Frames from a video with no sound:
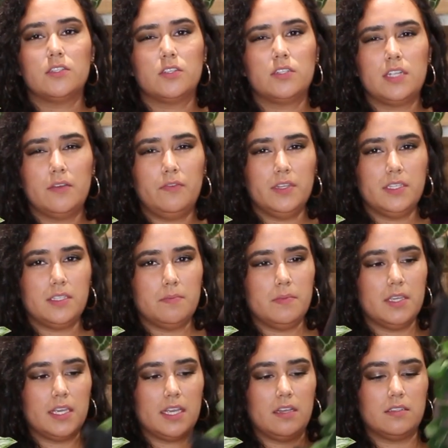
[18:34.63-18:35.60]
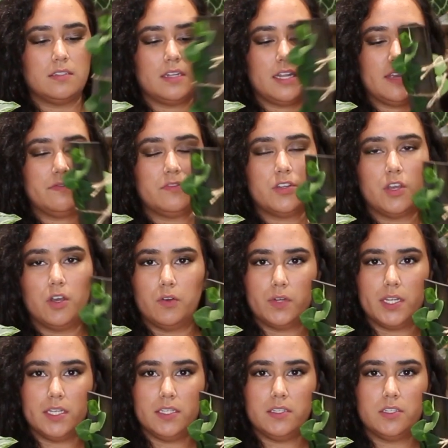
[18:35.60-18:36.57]
So definitely something else that I've
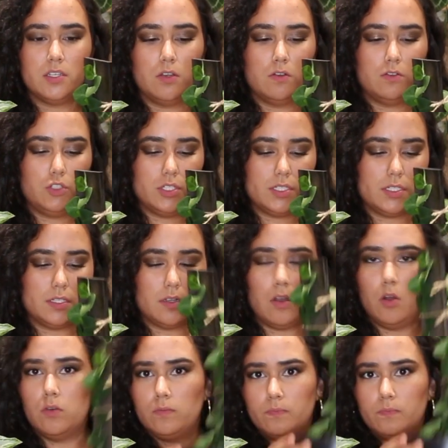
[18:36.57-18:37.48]
noticed. So just